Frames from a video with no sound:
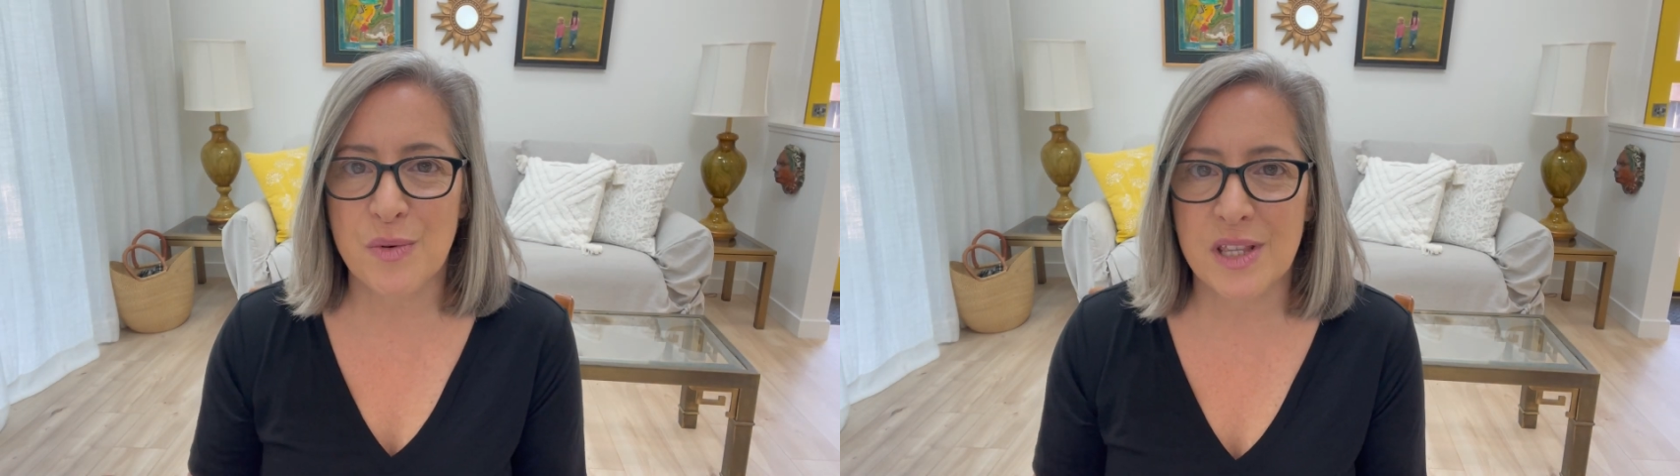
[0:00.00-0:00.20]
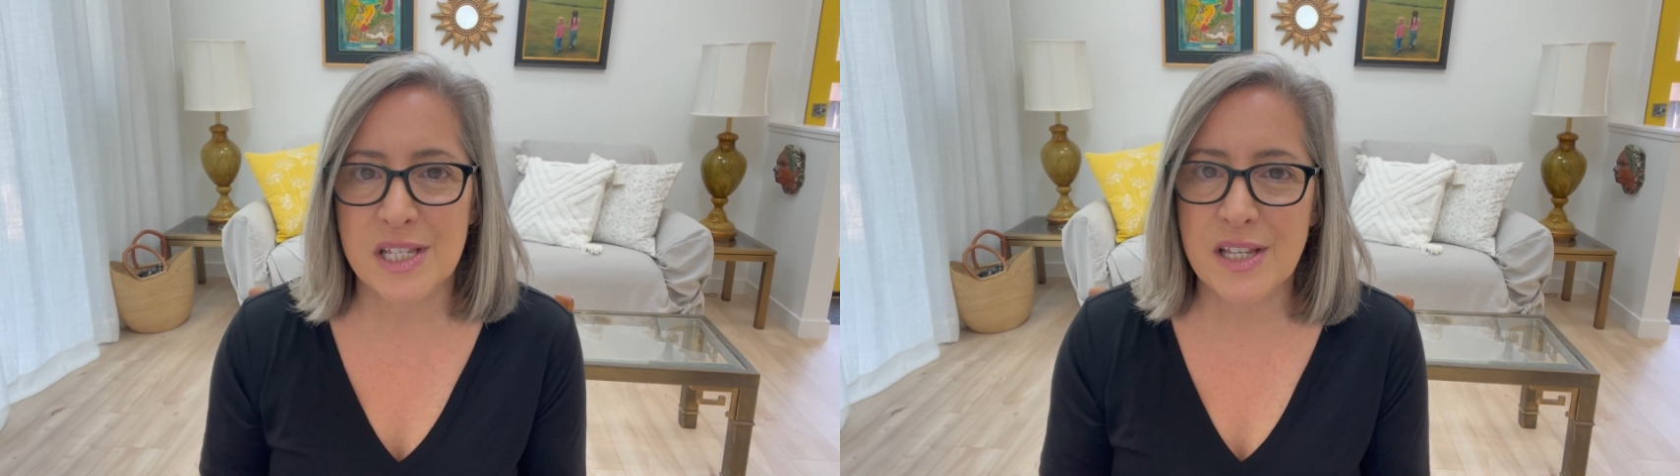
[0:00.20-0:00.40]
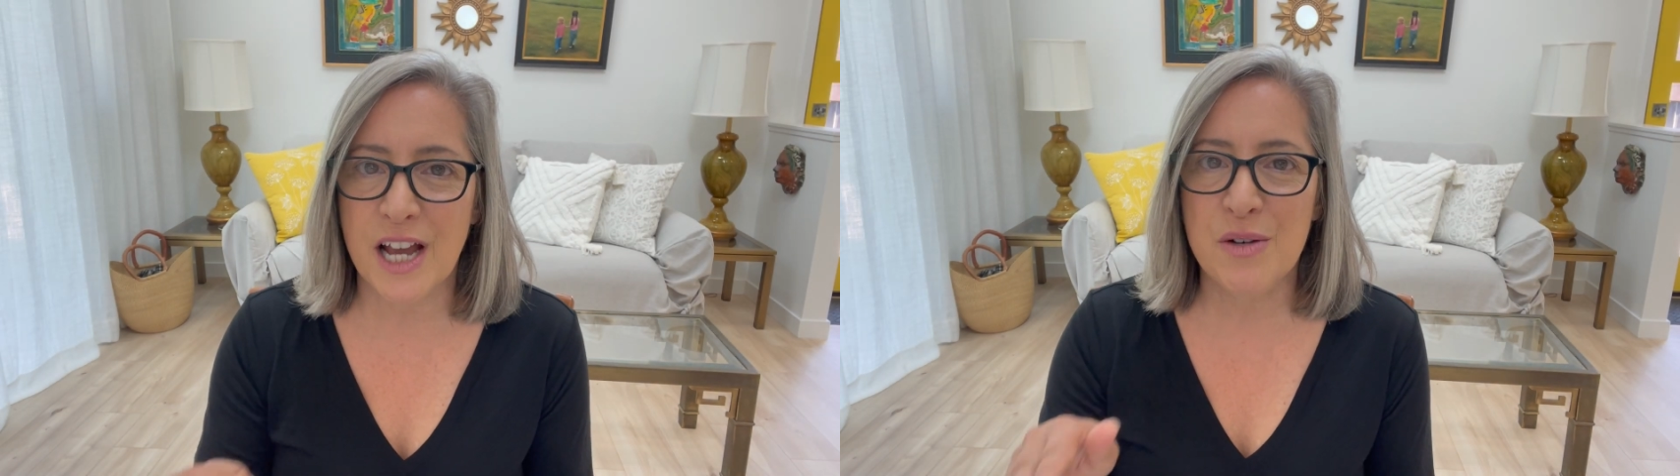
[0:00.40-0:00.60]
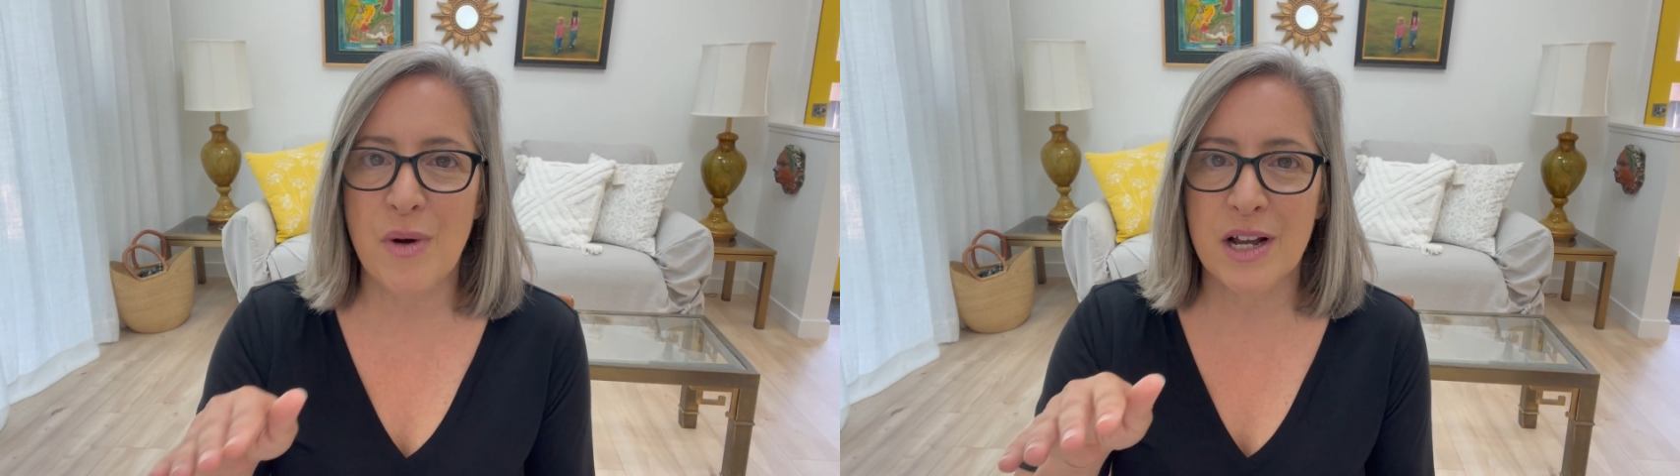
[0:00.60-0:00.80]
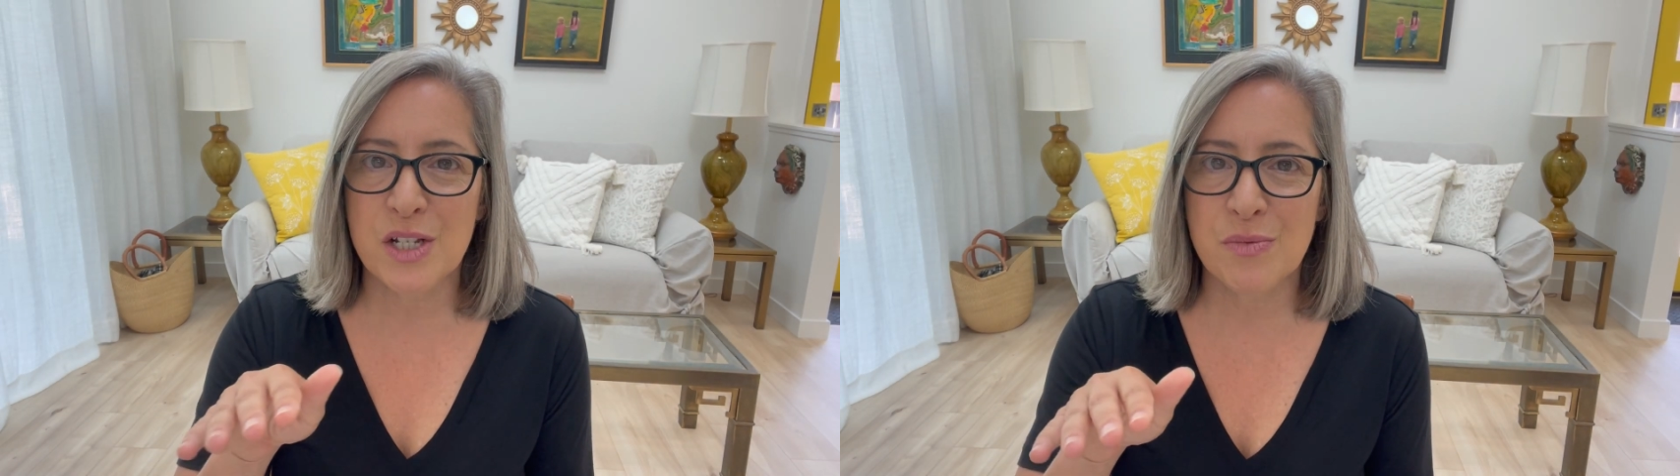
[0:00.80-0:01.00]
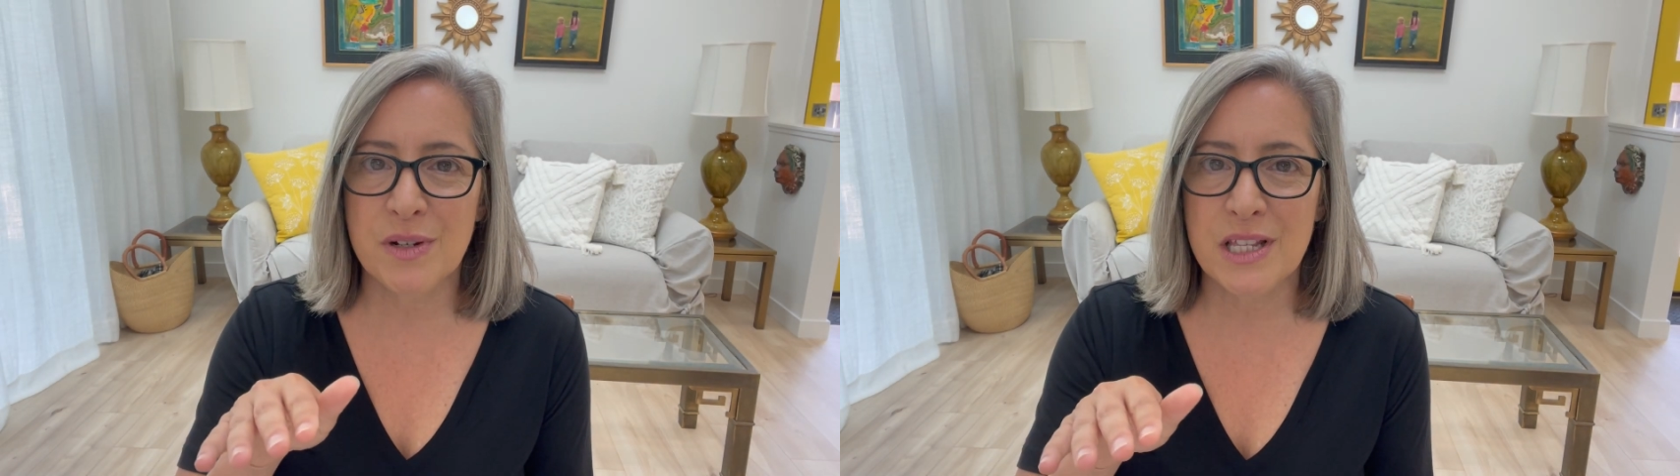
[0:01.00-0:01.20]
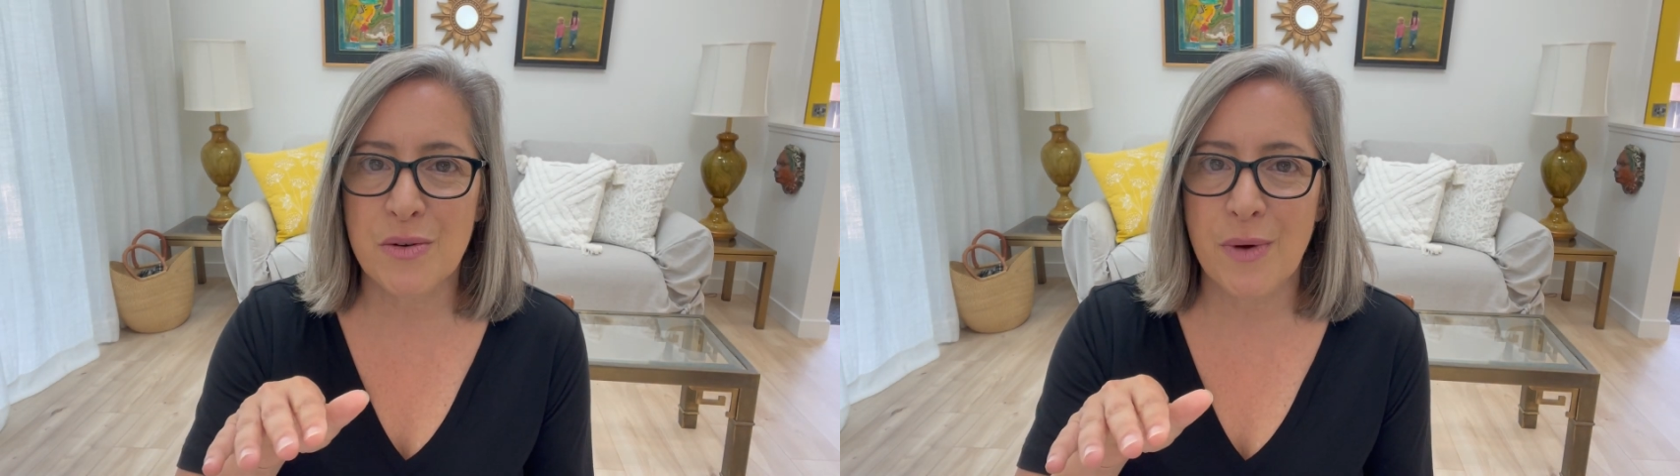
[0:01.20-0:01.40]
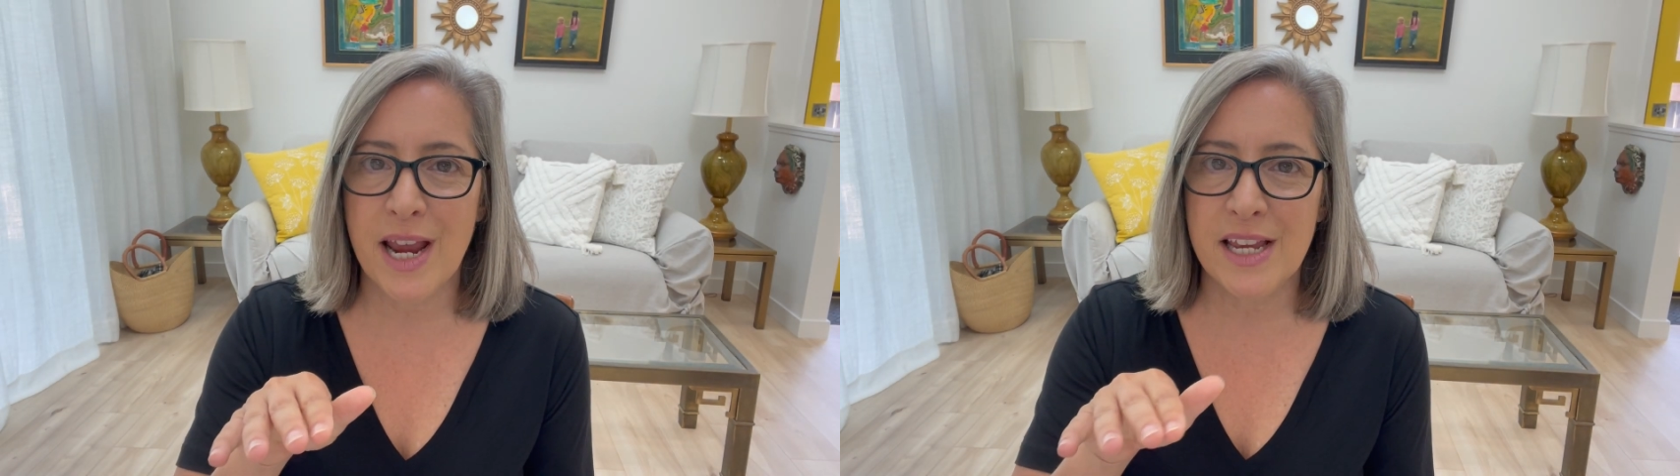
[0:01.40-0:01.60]
where the sidewalk is really
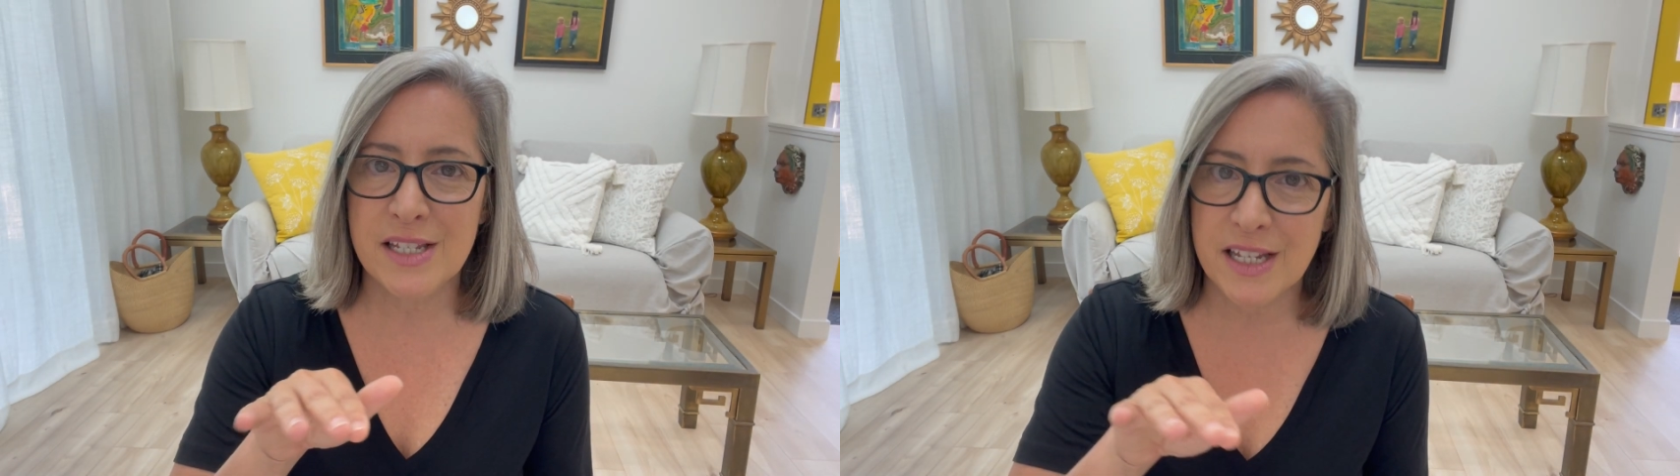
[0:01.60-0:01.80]
raised